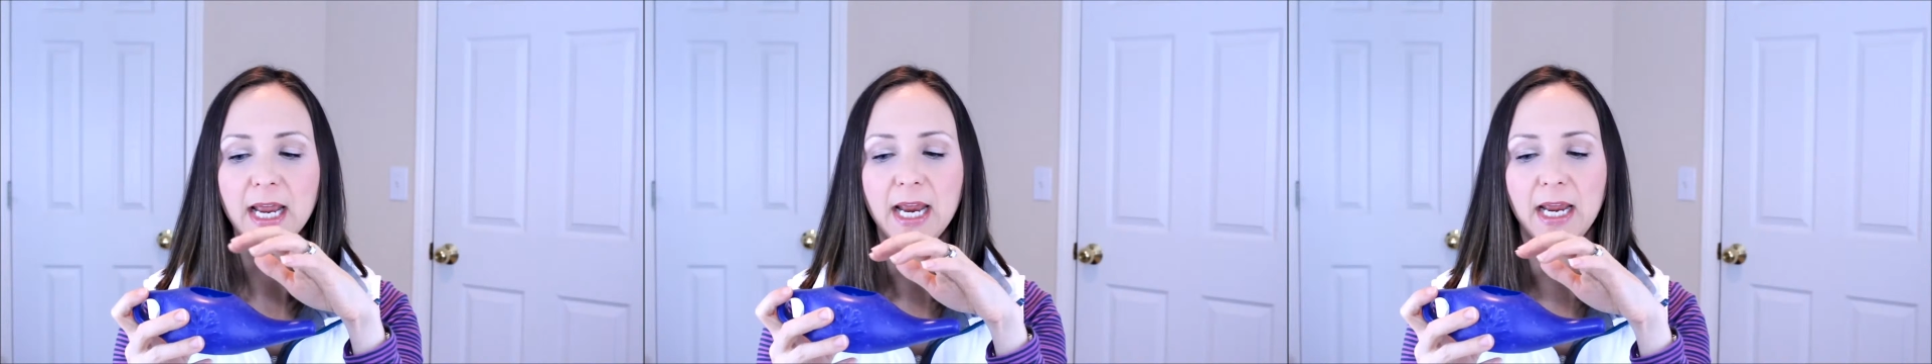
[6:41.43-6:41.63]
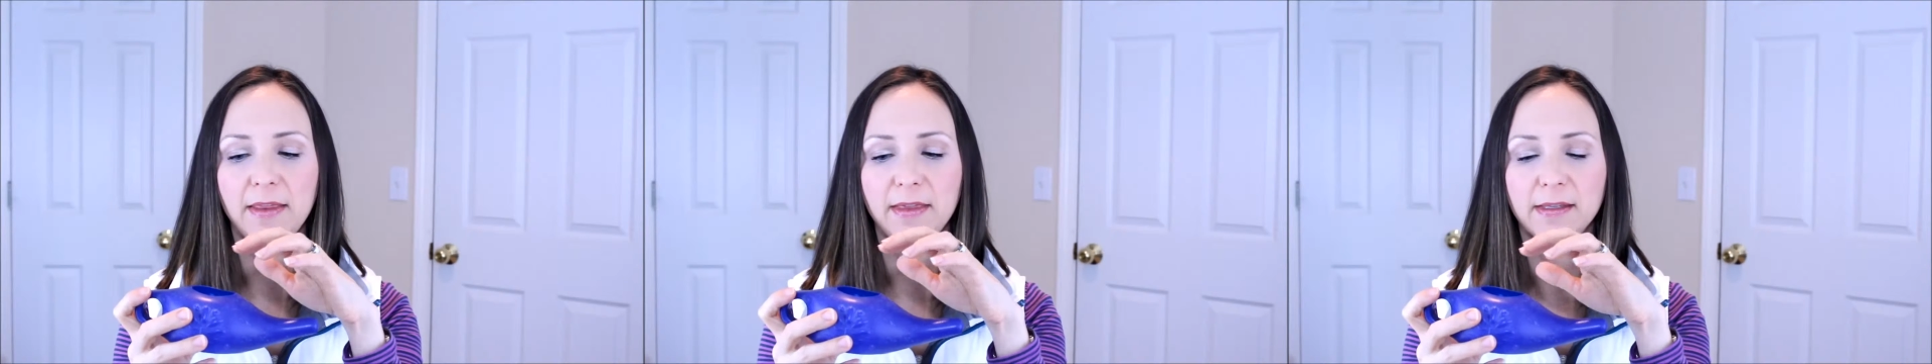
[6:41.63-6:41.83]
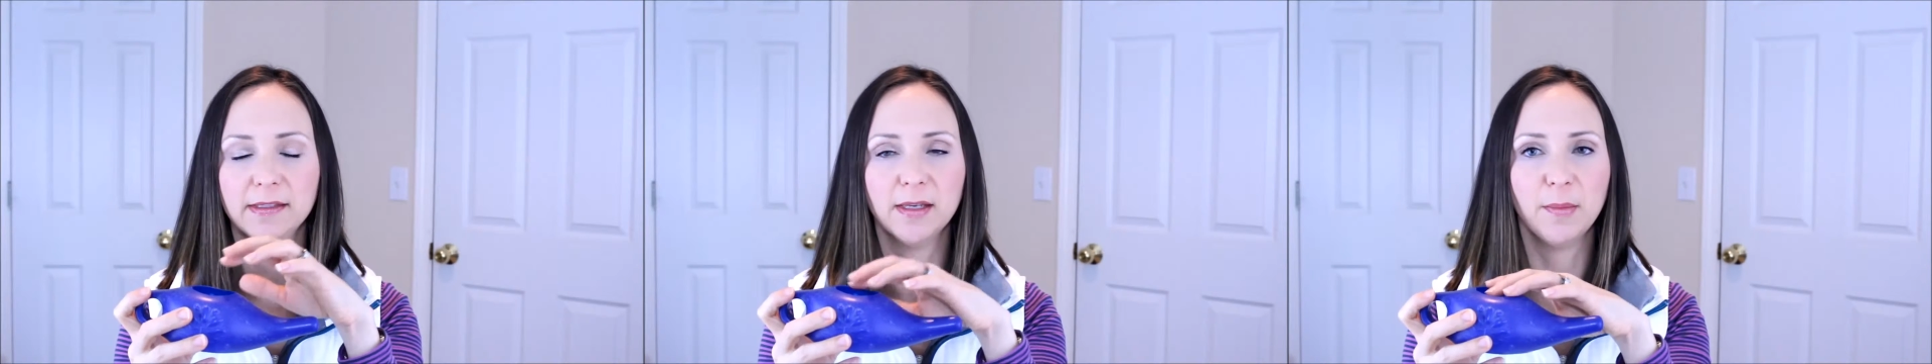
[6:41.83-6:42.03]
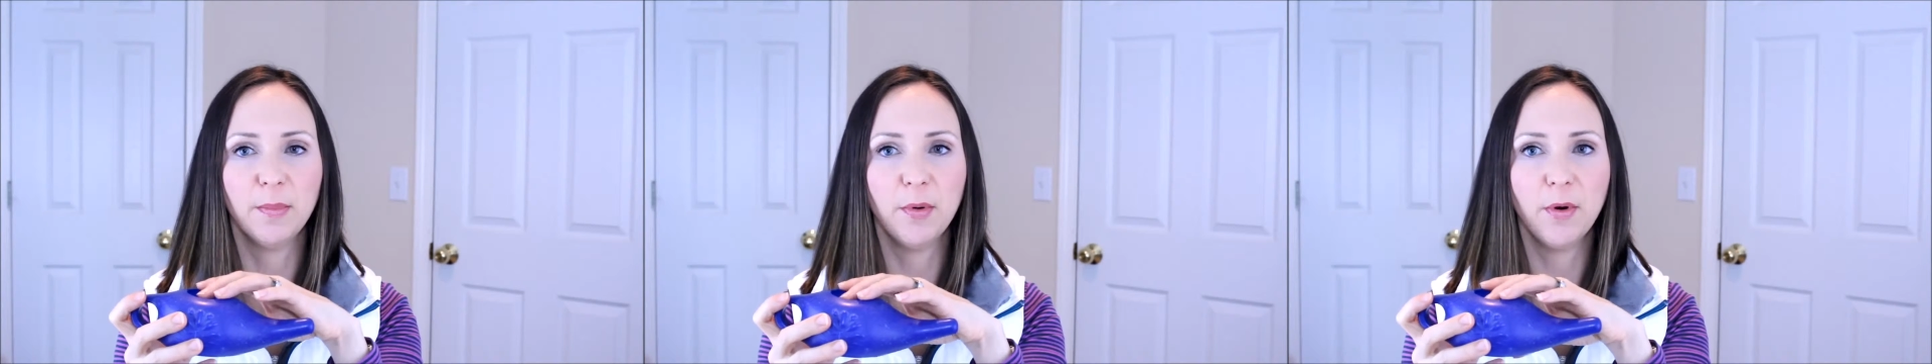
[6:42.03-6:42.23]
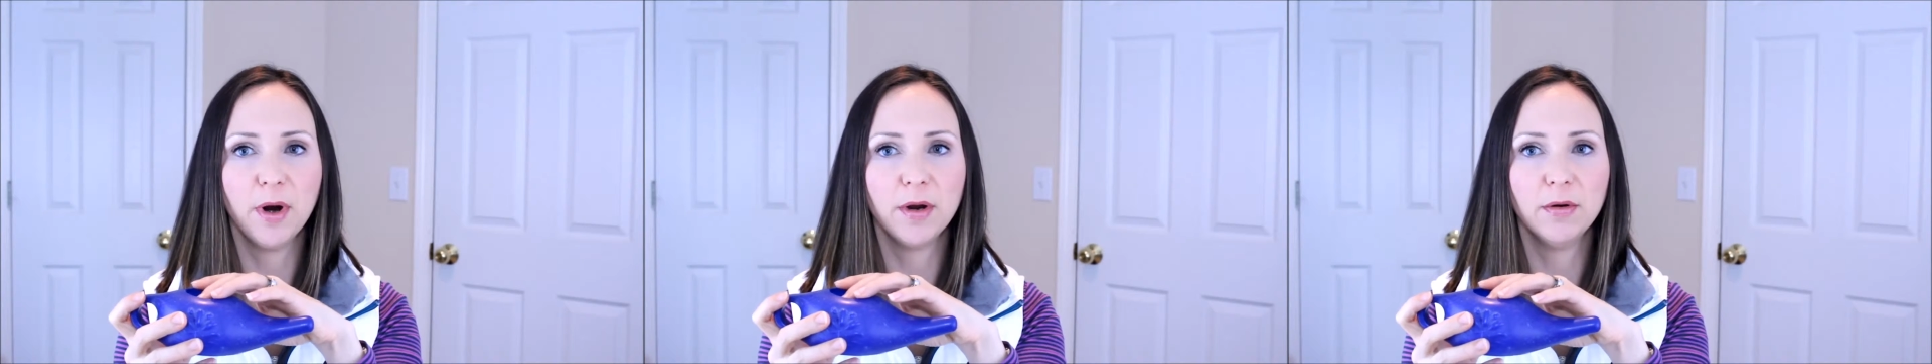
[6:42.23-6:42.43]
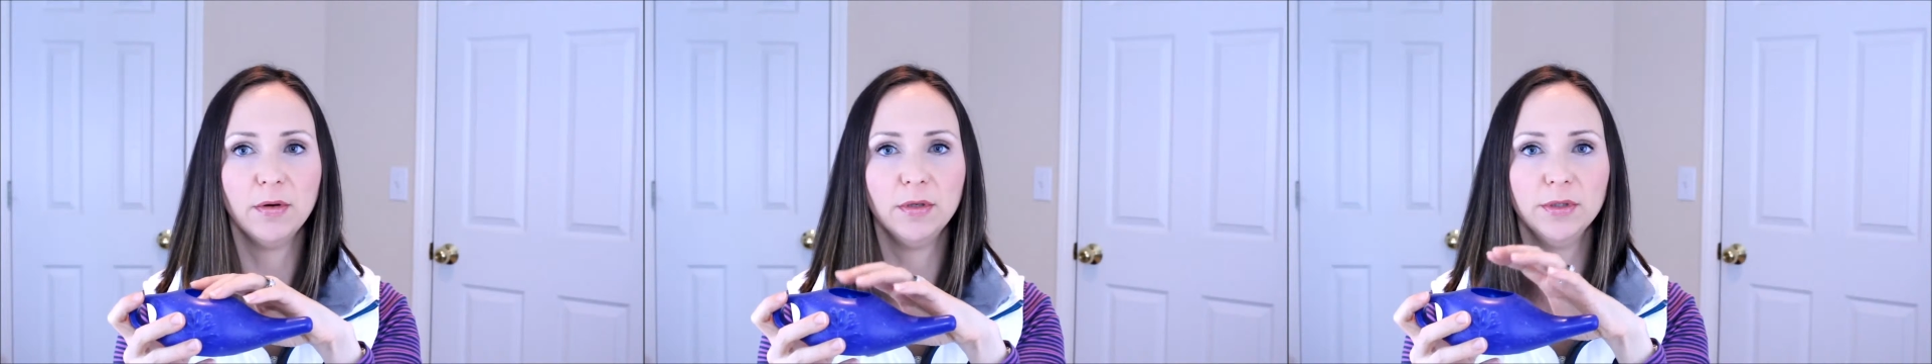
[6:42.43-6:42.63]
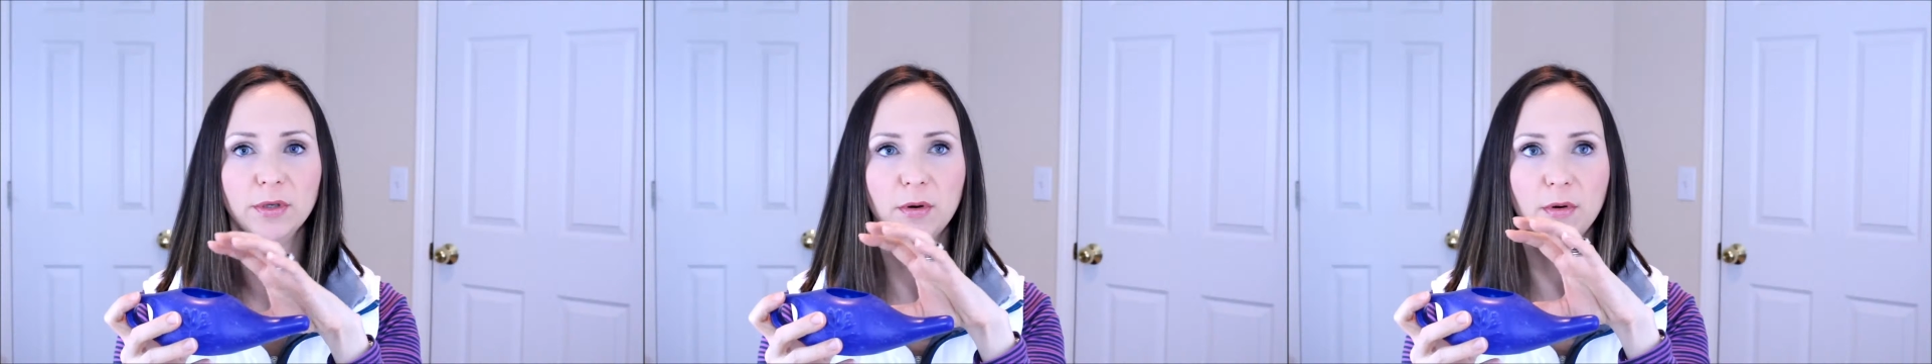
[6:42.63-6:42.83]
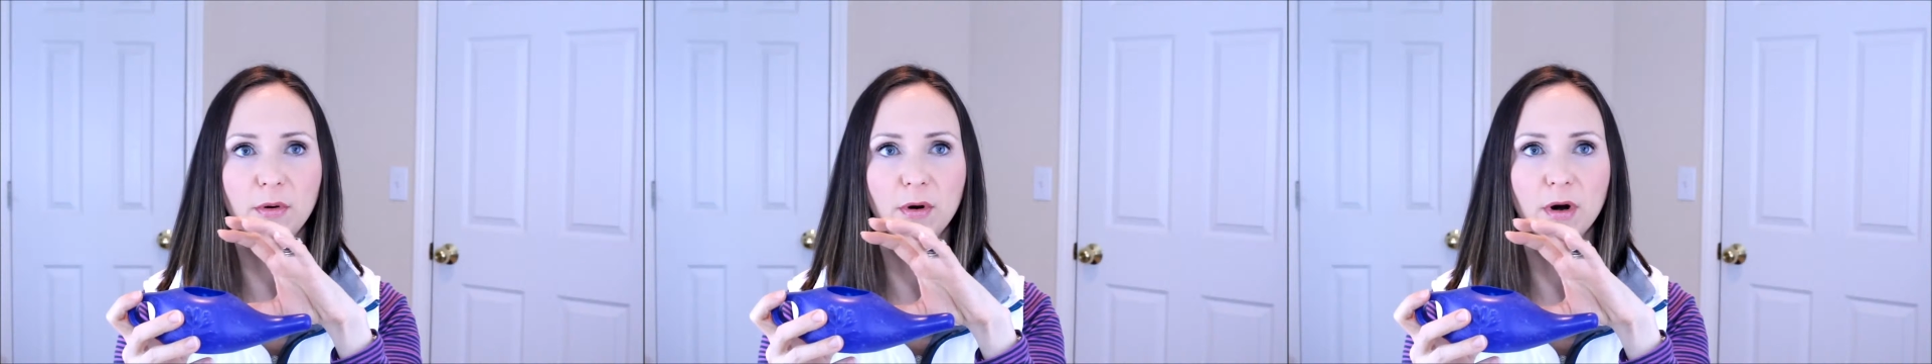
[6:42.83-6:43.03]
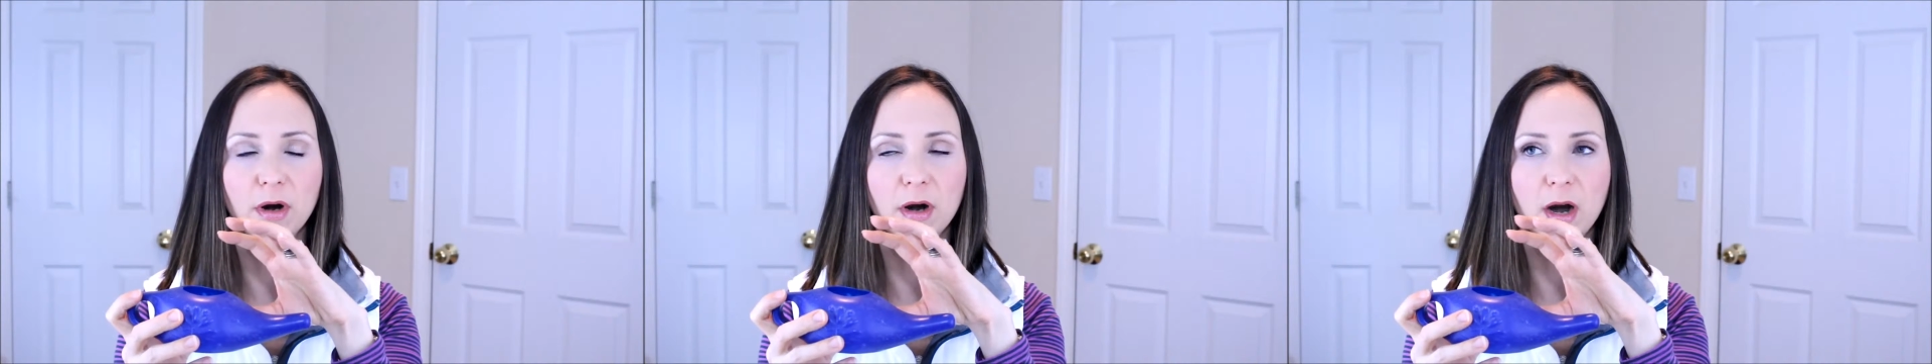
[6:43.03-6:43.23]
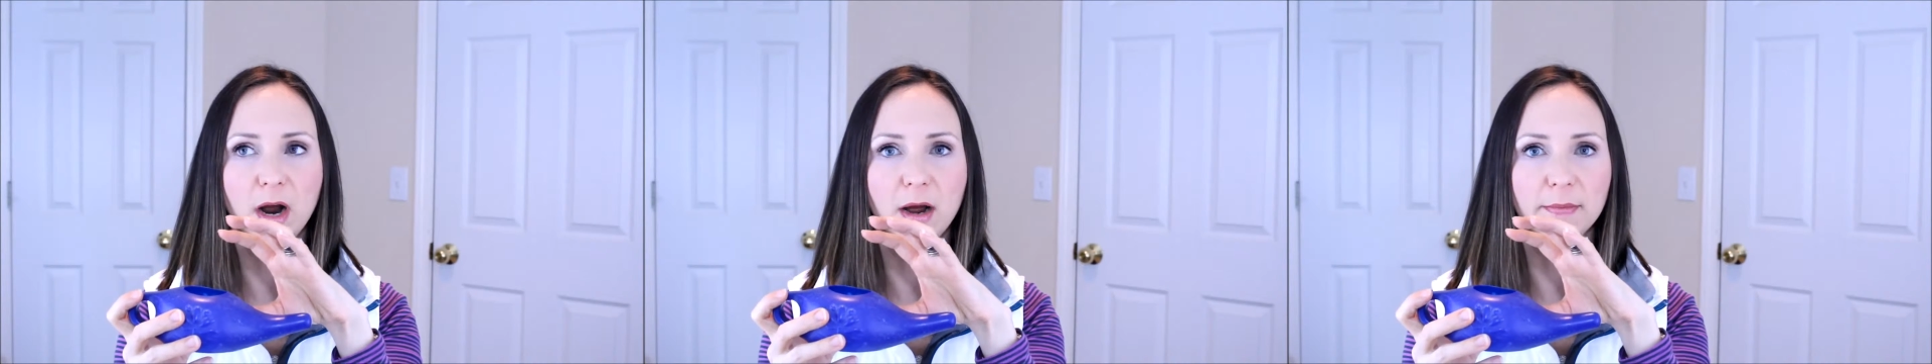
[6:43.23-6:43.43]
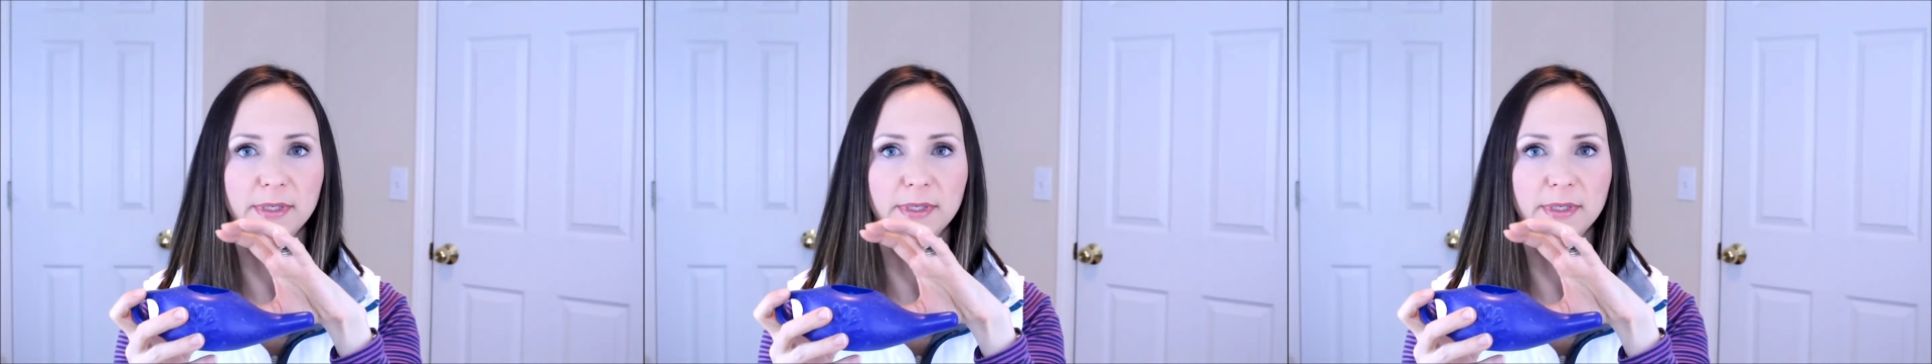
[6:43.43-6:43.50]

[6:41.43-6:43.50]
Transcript: and then some boiled or